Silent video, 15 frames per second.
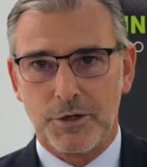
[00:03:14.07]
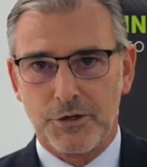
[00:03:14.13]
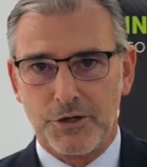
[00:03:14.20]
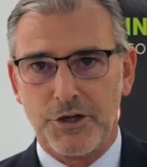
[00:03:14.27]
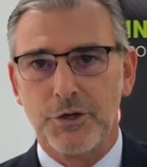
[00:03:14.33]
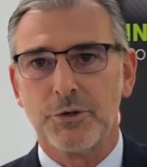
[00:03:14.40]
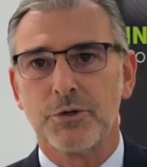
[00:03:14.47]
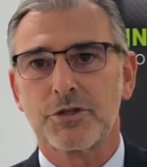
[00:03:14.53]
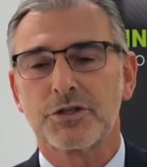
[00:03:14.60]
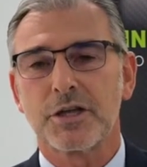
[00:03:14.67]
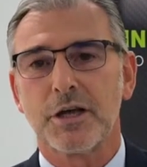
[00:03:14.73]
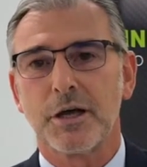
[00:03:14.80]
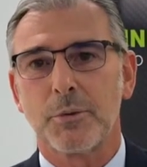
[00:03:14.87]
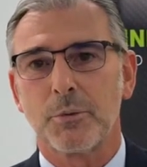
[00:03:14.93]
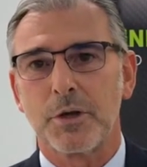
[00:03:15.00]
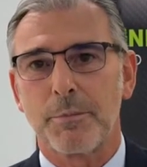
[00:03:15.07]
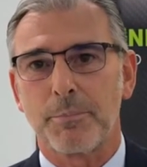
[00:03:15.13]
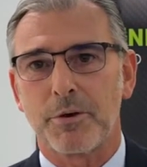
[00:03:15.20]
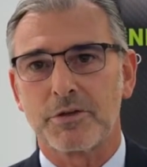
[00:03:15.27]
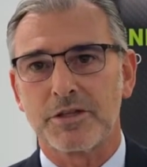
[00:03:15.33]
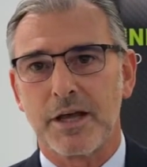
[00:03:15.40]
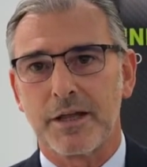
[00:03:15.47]
news we
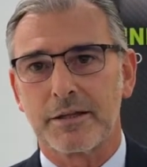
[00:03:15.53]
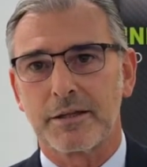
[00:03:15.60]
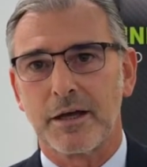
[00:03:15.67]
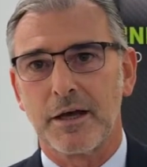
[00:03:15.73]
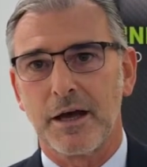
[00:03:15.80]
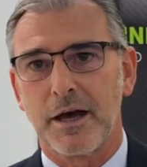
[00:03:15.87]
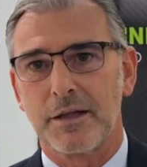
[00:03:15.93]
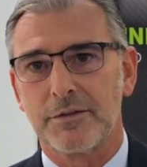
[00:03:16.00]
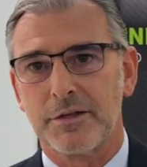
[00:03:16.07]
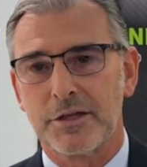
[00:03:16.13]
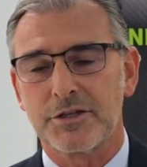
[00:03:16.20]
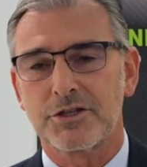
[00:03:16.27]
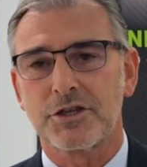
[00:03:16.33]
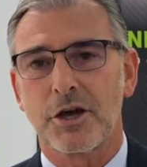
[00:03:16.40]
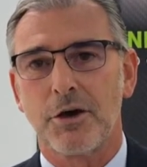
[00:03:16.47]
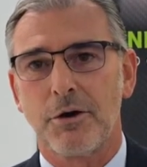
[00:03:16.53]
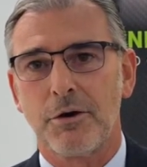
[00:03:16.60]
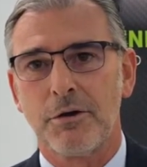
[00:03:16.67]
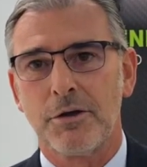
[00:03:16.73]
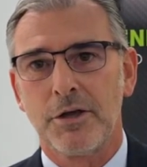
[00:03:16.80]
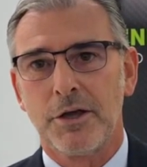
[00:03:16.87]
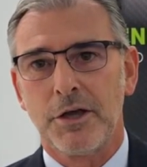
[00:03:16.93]
present at this show,